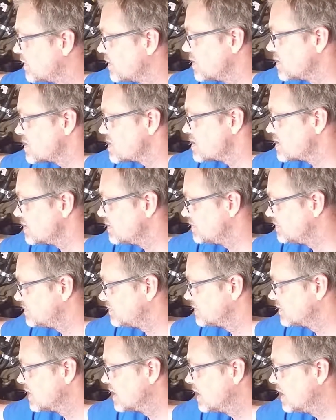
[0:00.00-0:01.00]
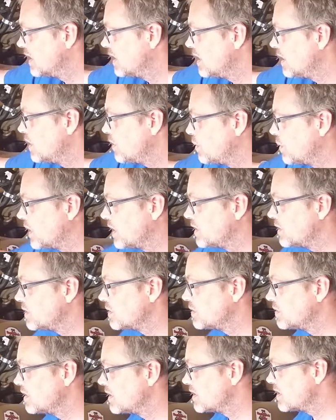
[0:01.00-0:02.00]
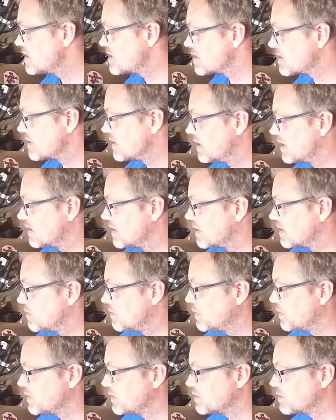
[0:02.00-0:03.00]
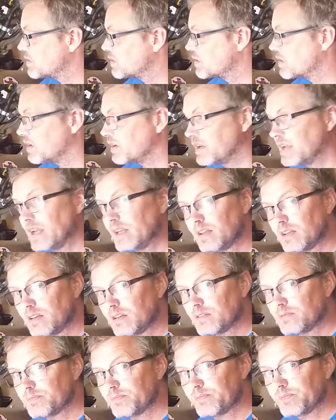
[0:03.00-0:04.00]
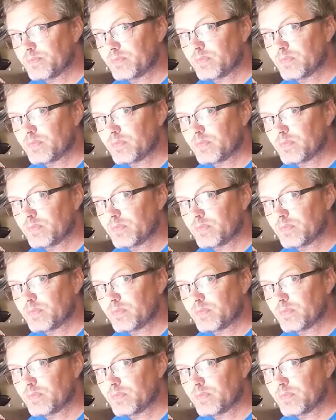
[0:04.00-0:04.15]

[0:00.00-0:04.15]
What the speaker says: first when you disconnect it. When you connect it,